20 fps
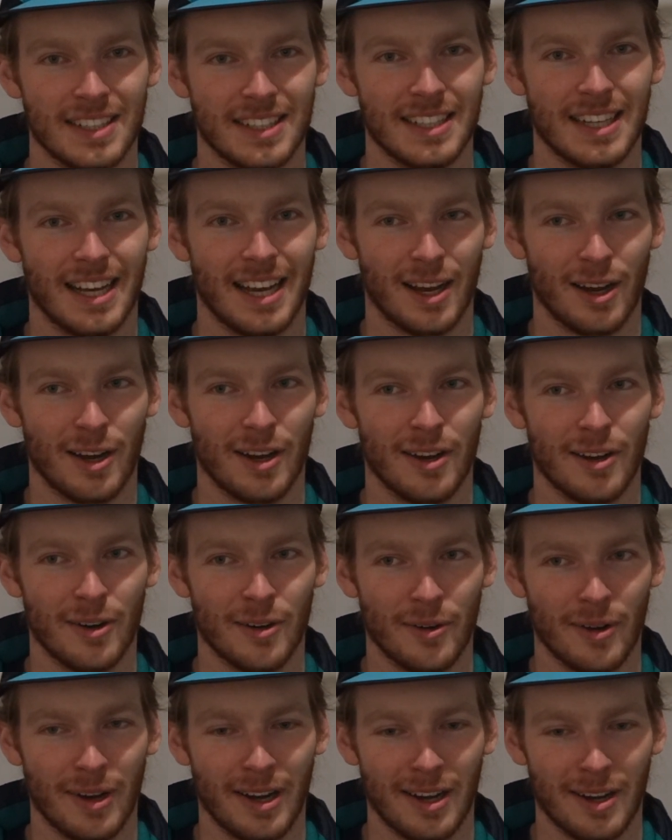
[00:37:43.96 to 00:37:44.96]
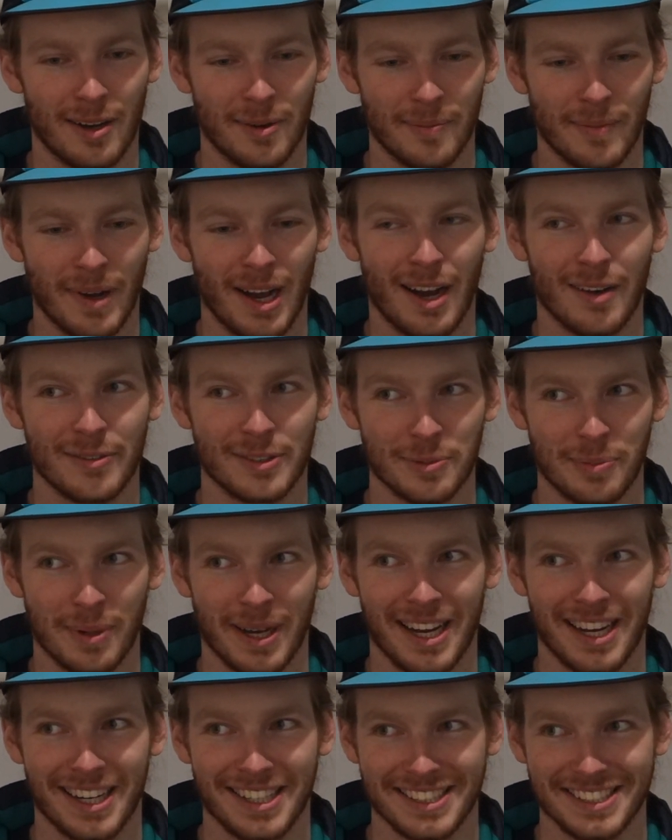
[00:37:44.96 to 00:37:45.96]
how
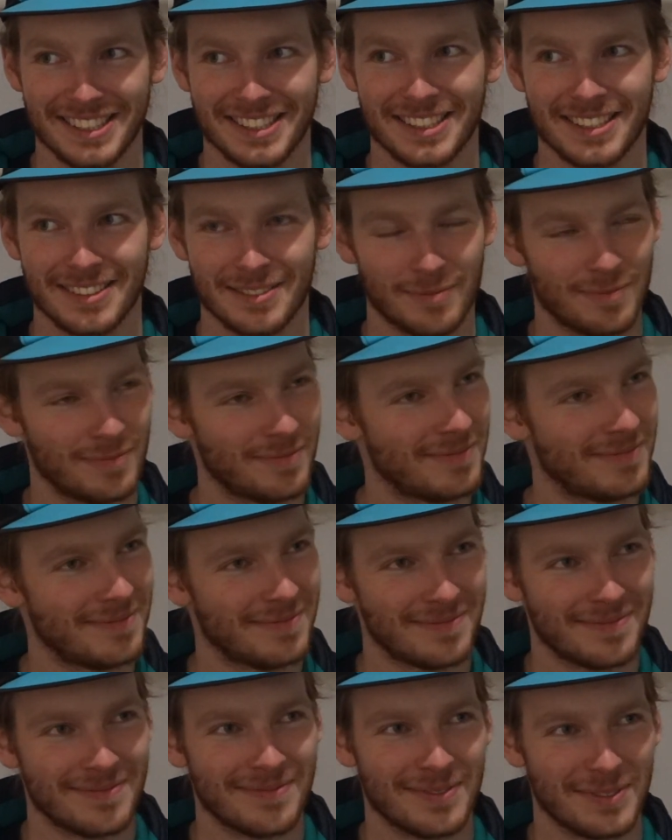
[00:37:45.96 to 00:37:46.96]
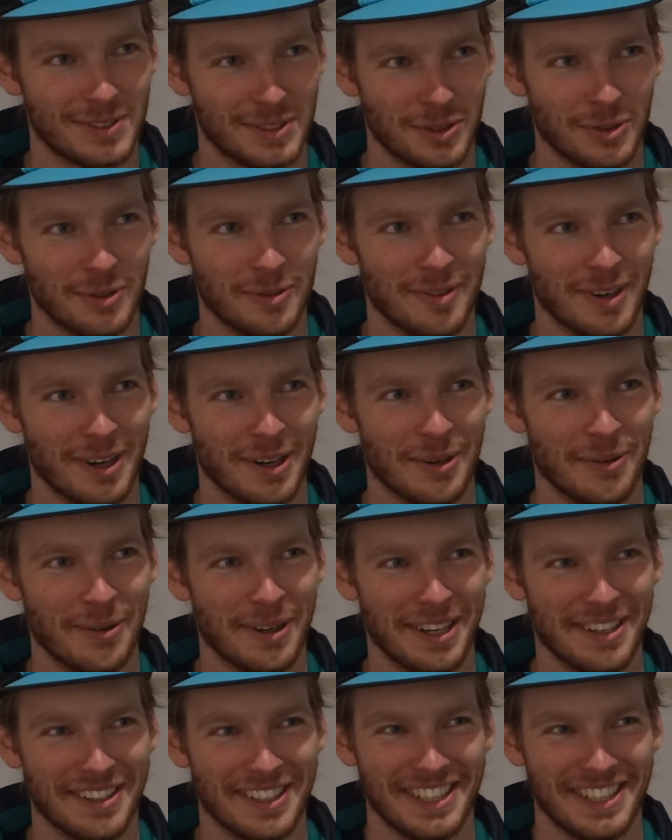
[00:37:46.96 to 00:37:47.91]
Afterpay is doing very well.